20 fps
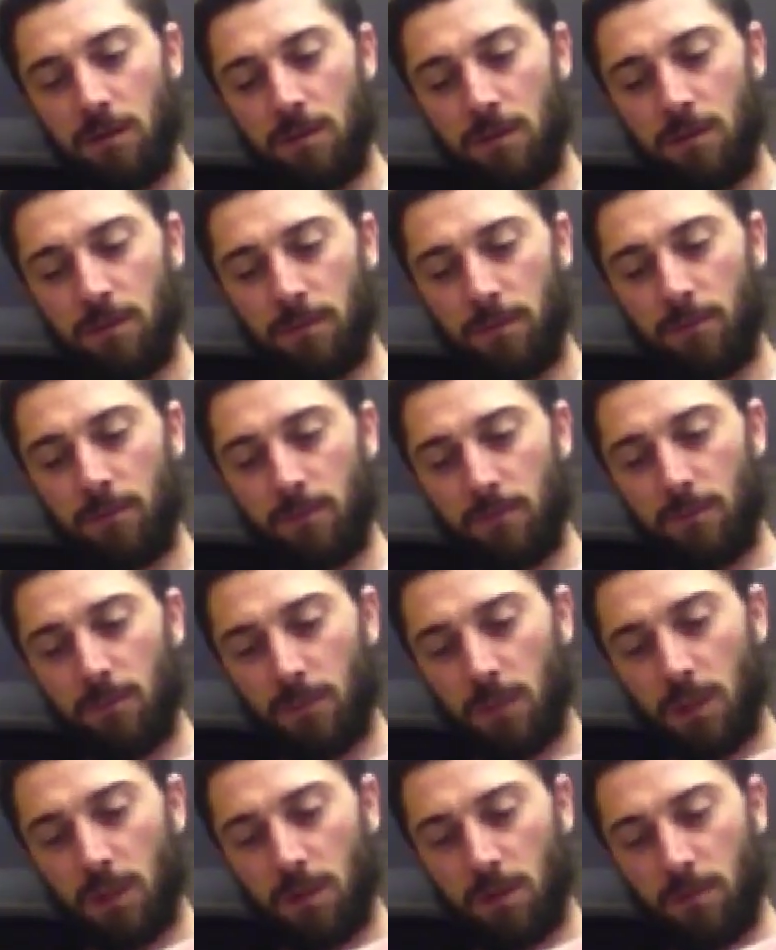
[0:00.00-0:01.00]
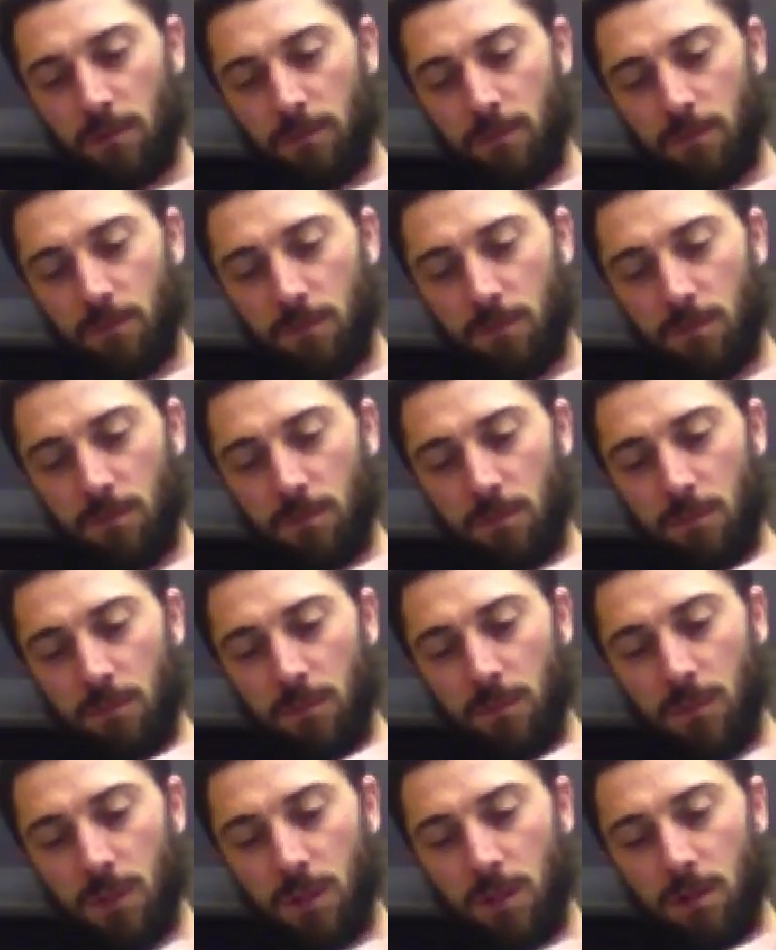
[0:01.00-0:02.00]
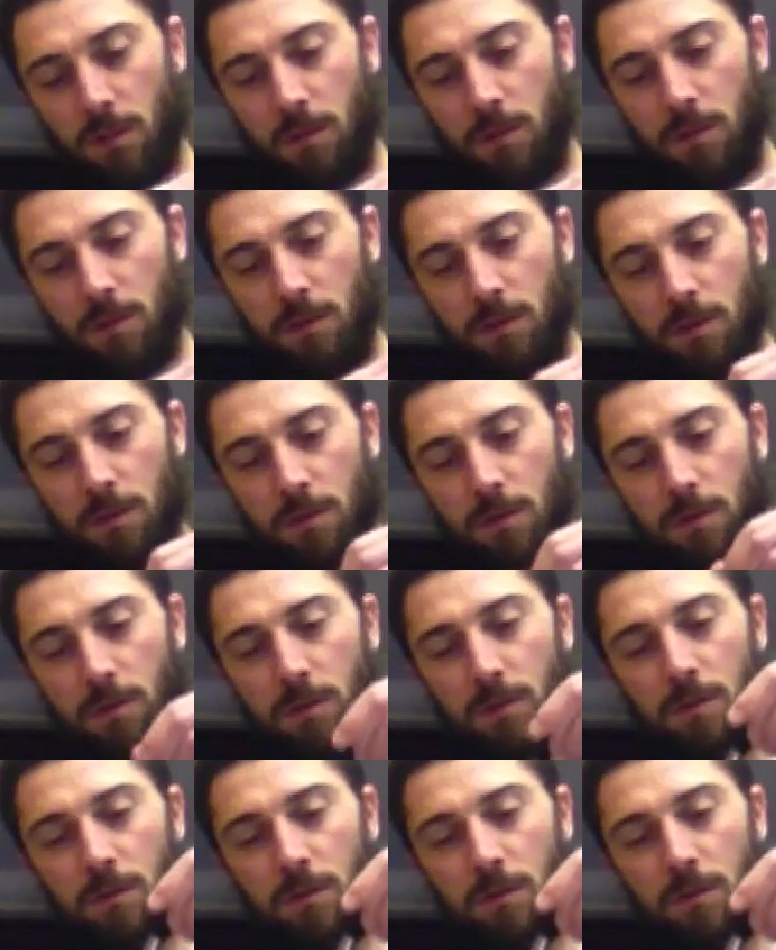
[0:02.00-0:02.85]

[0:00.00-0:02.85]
No one is speaking in this clip.